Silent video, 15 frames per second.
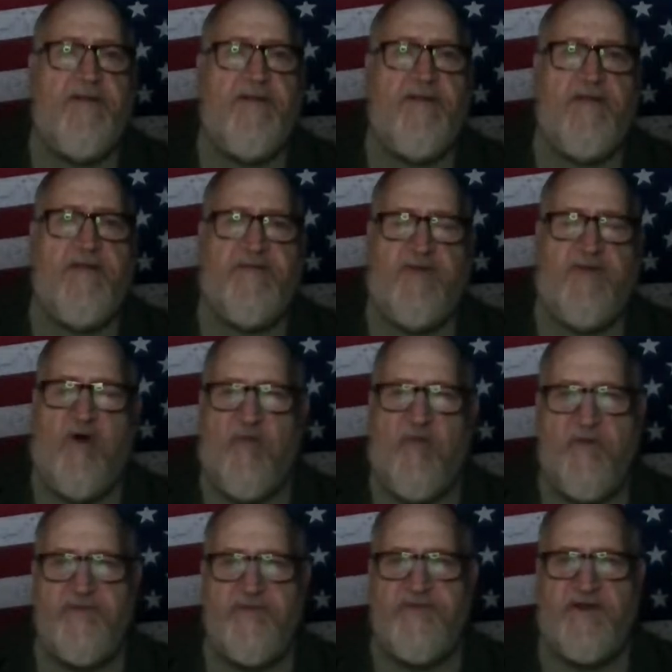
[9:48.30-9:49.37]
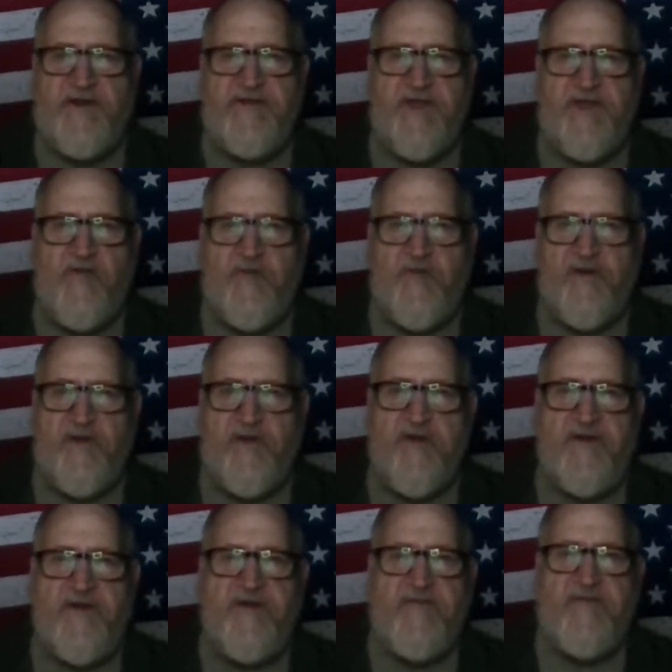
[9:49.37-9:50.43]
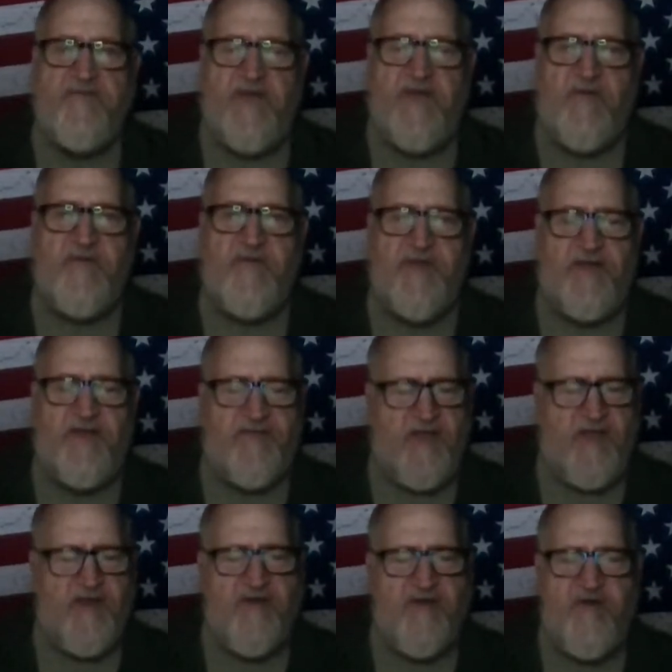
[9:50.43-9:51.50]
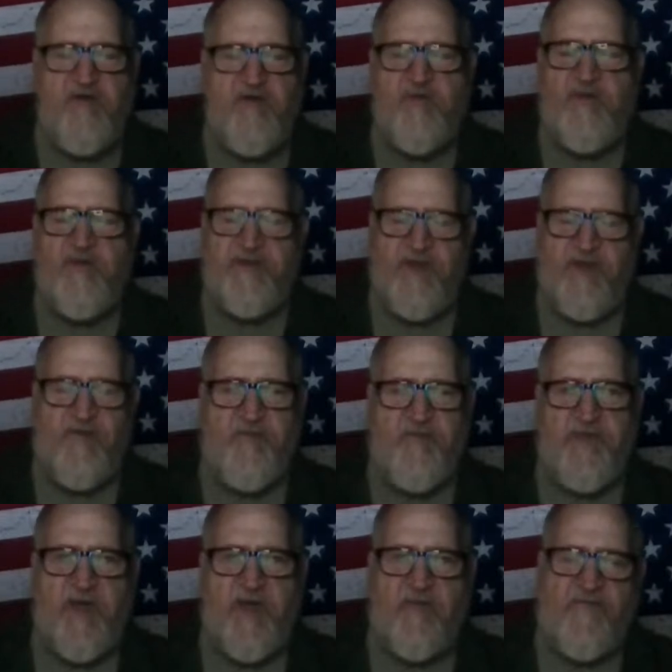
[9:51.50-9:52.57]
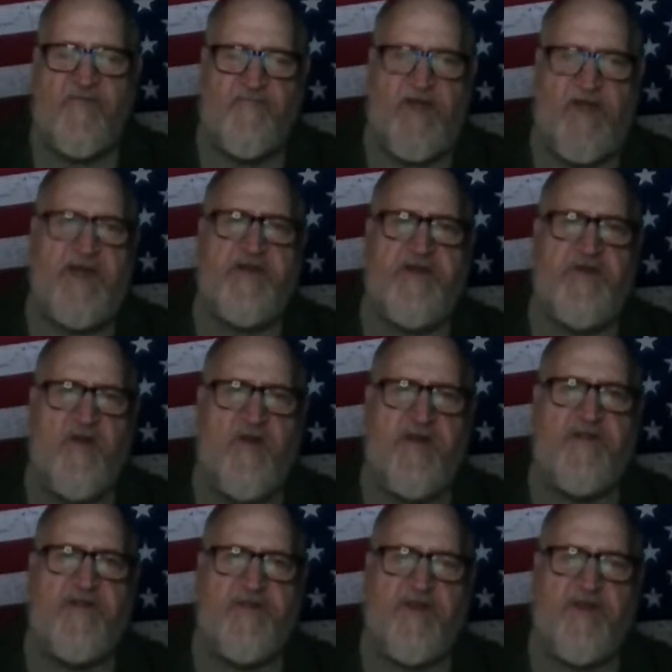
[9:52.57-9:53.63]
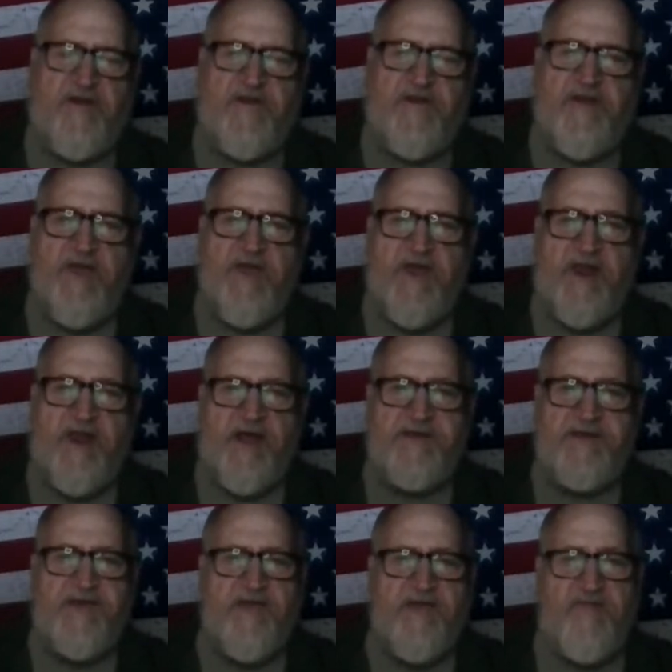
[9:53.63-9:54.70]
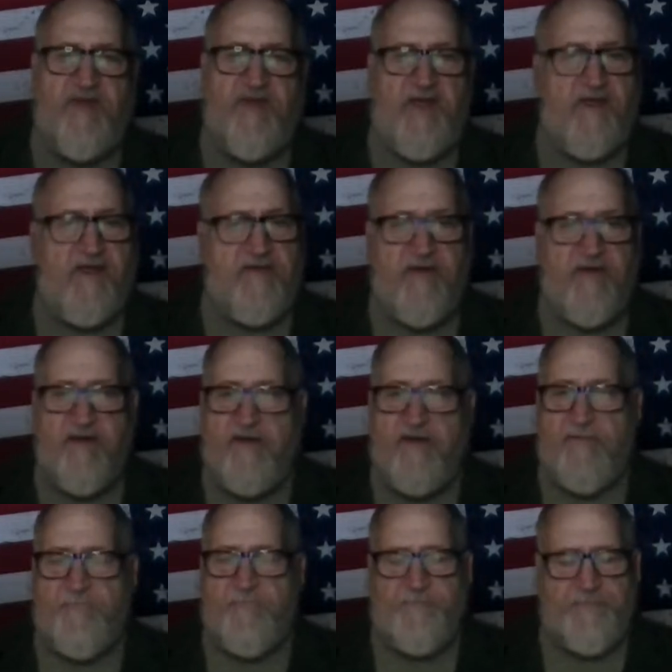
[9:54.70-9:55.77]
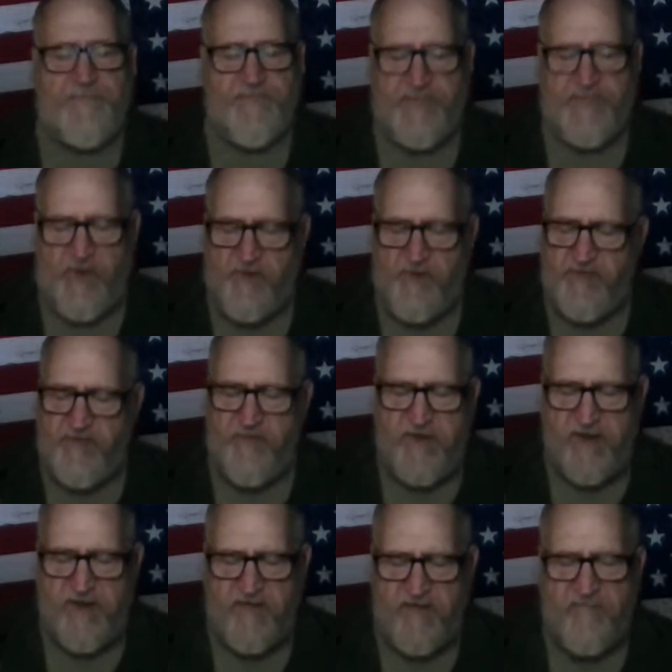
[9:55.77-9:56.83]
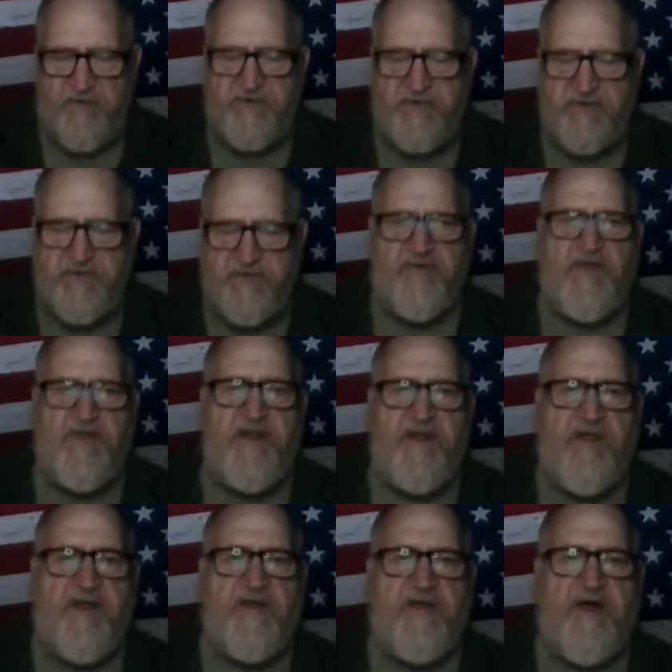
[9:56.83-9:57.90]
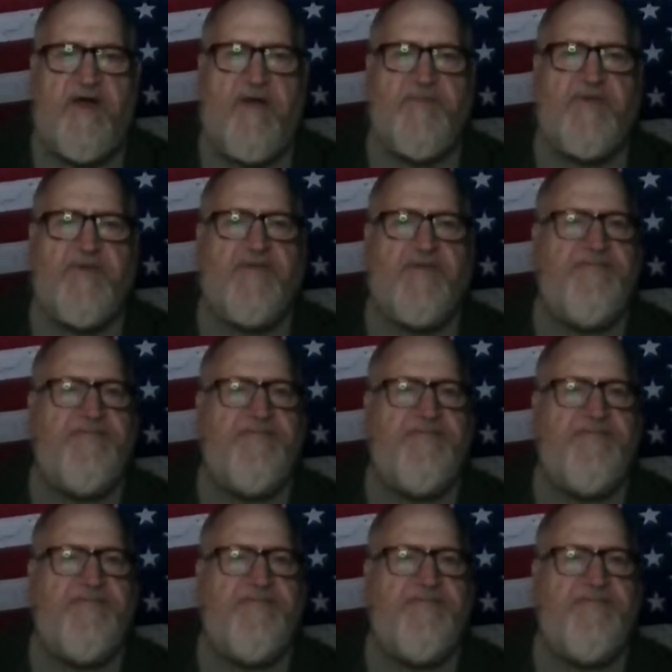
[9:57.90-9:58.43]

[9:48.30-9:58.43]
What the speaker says: It's almost like they were looking, they knew that they would be able to find a target there. And I say there were 3 individuals on that helicopter.